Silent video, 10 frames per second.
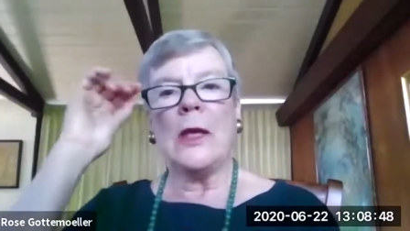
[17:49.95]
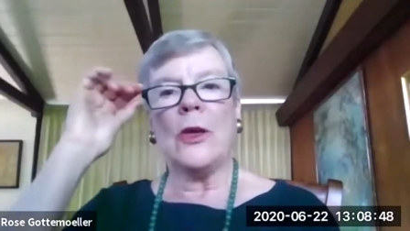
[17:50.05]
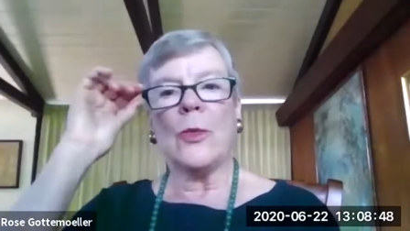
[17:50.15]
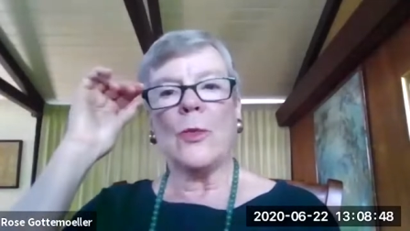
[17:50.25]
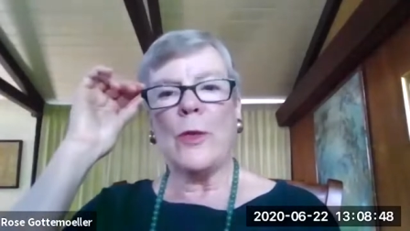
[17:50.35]

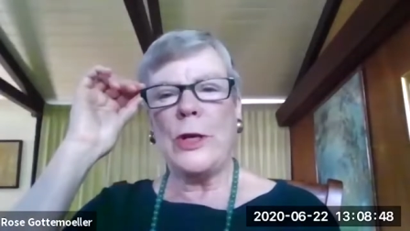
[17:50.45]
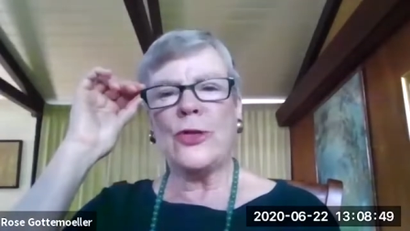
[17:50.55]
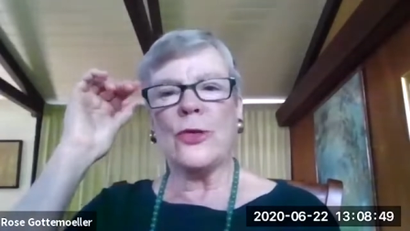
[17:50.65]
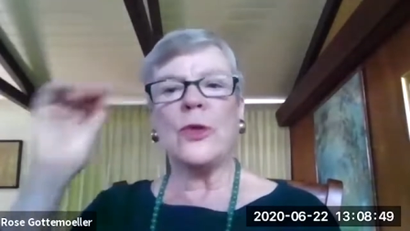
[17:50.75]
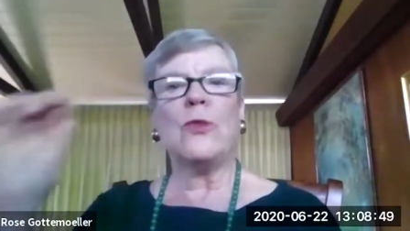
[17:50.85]
You're pretty
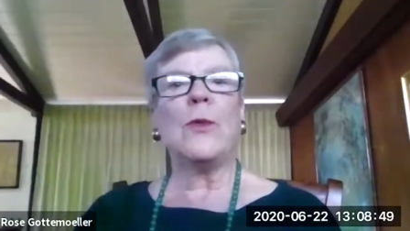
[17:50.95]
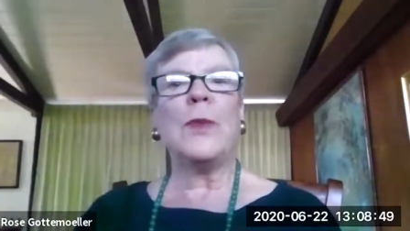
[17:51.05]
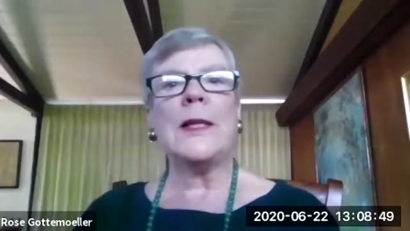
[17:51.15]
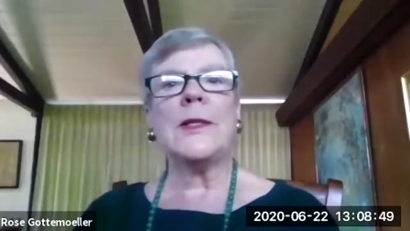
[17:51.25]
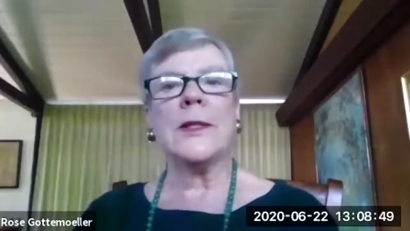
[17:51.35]
sure you won't
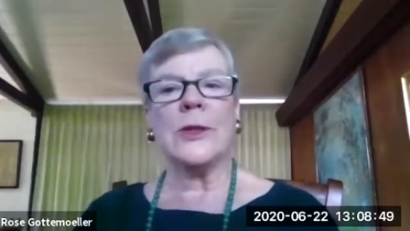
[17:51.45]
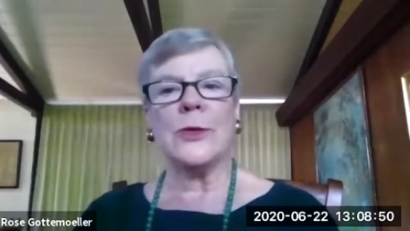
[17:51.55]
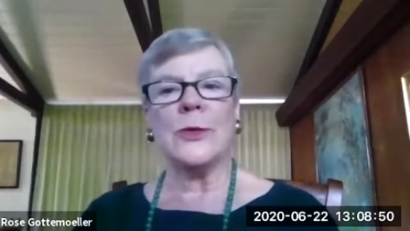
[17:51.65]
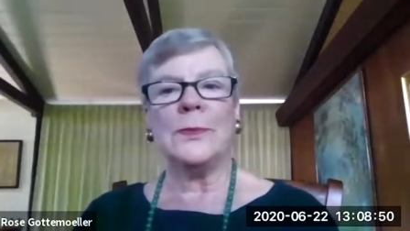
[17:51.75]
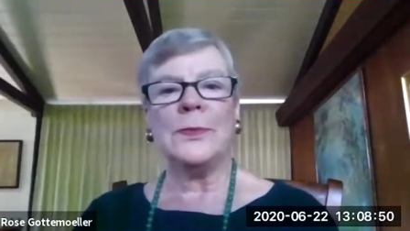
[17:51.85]
be listened
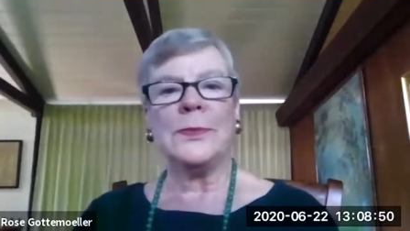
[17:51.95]
to